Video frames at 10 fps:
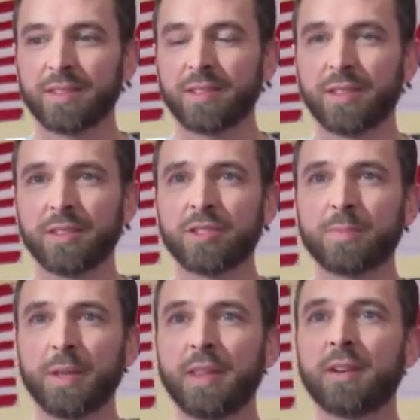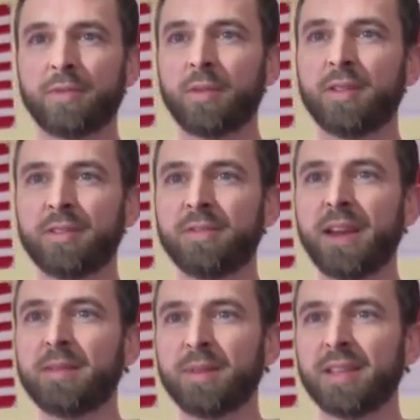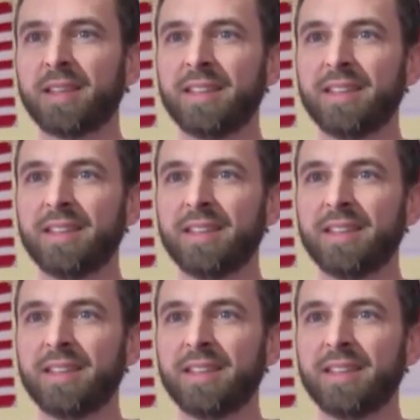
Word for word: to just be there for their family.